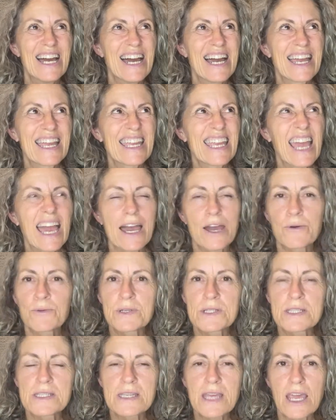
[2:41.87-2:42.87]
Yeah, I
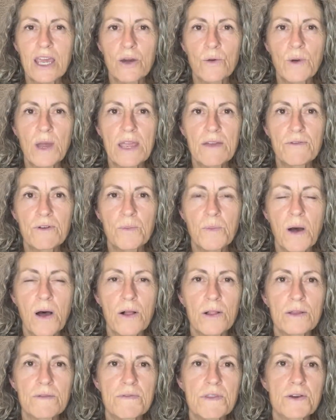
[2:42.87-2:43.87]
would stay away from
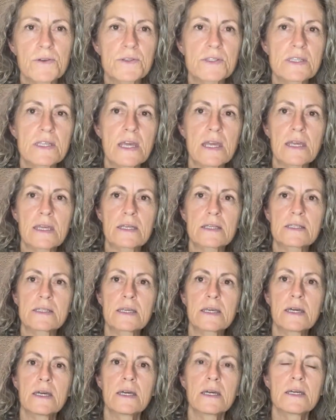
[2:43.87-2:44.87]
all of those things.
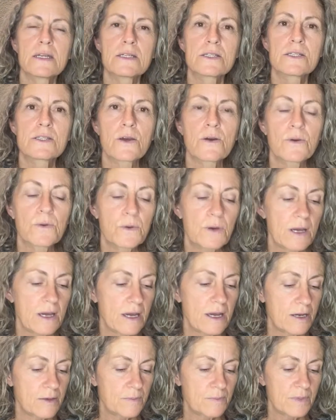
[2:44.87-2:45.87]
So,
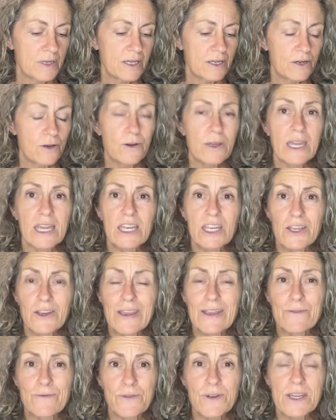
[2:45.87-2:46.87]
can you
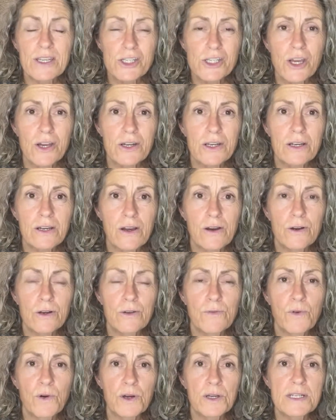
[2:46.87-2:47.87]
eat fish on a
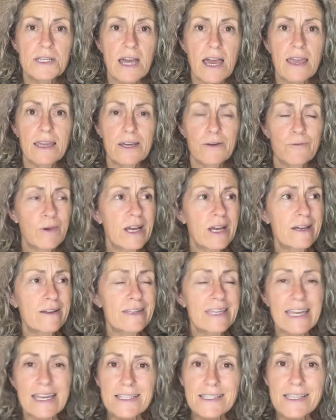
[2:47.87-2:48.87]
carnivore diet? Well,
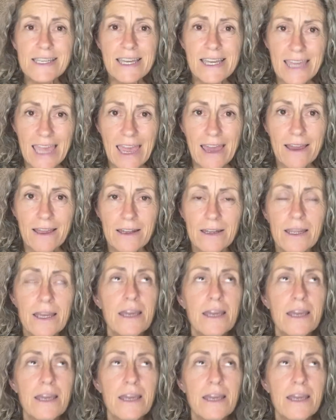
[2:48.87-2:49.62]
yes, you can.